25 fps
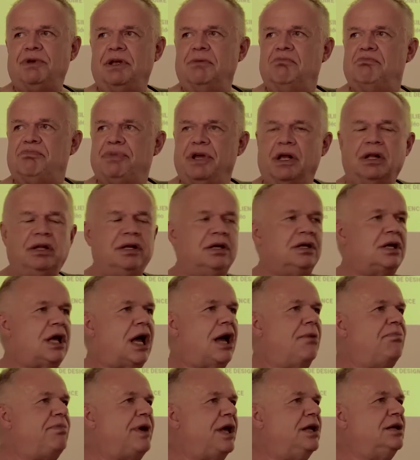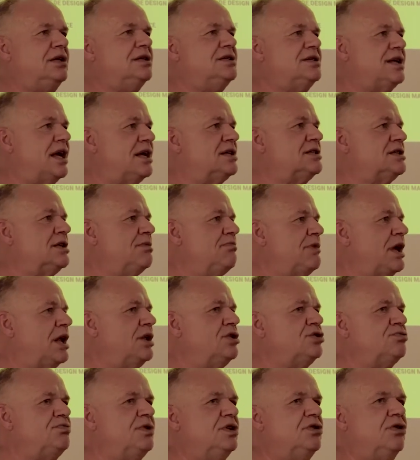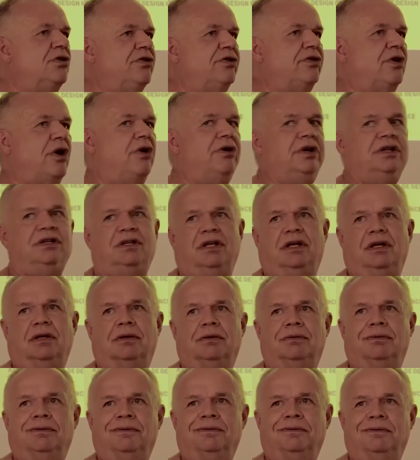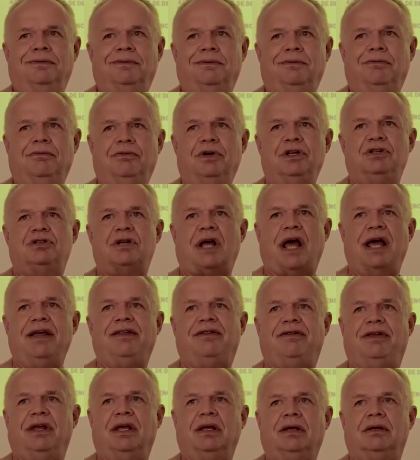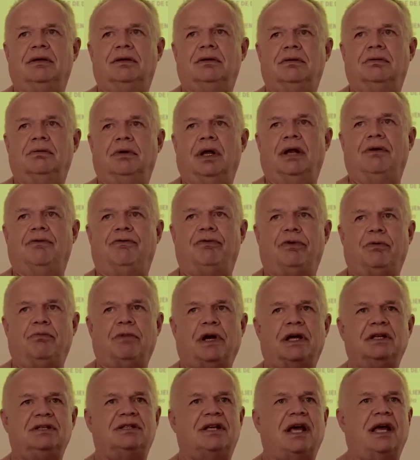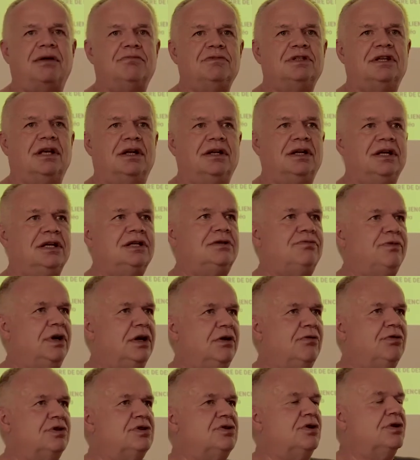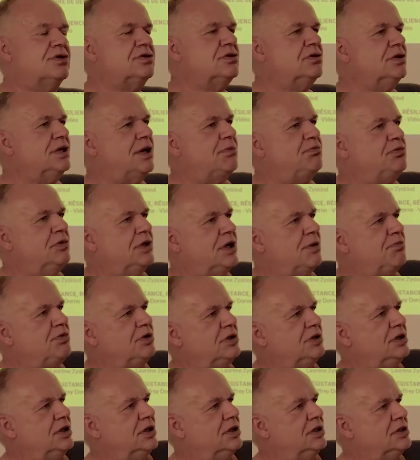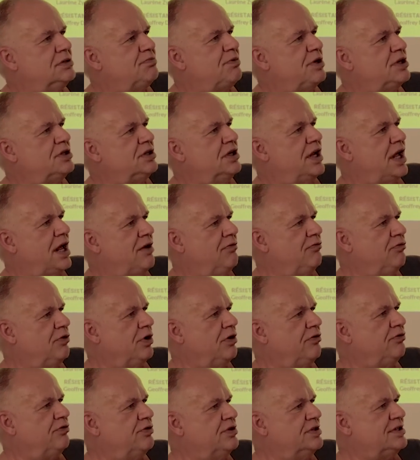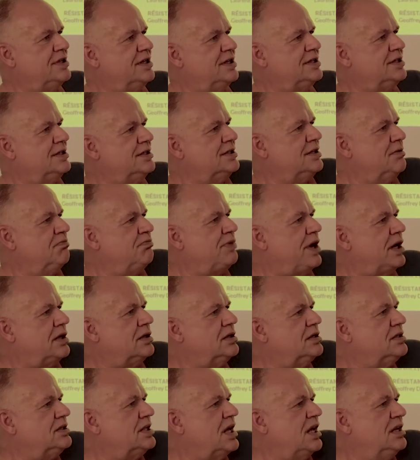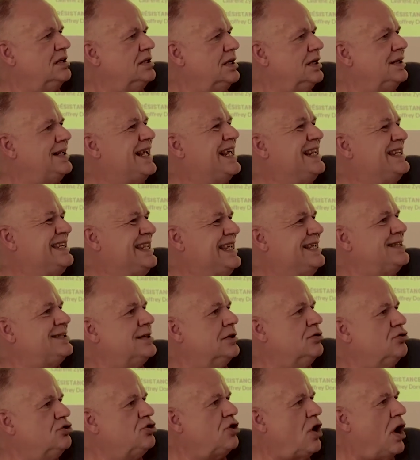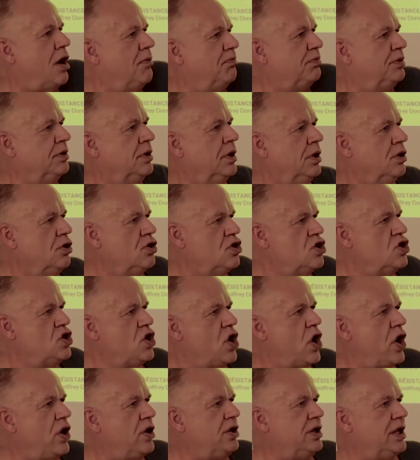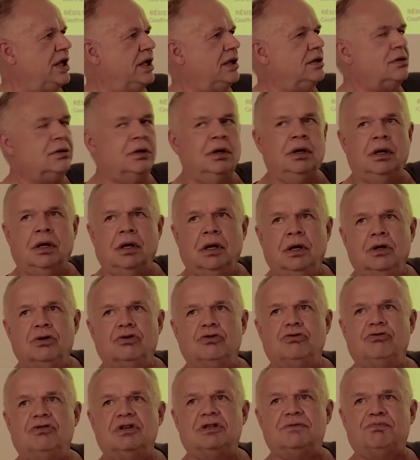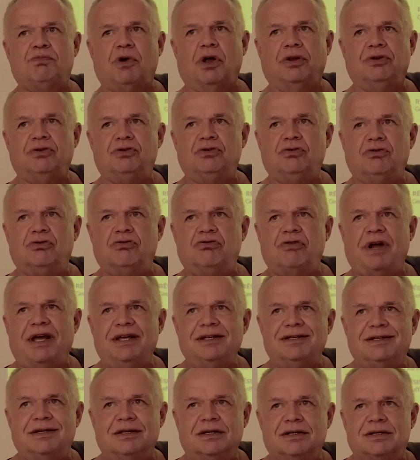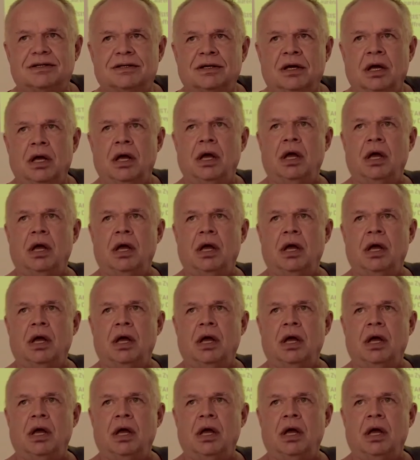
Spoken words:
been building up a disaster management authority, which I think, and for my times, at least when I was also deputy special envoy for assistance in Pakistan, did a decent job learning to respond to crisis.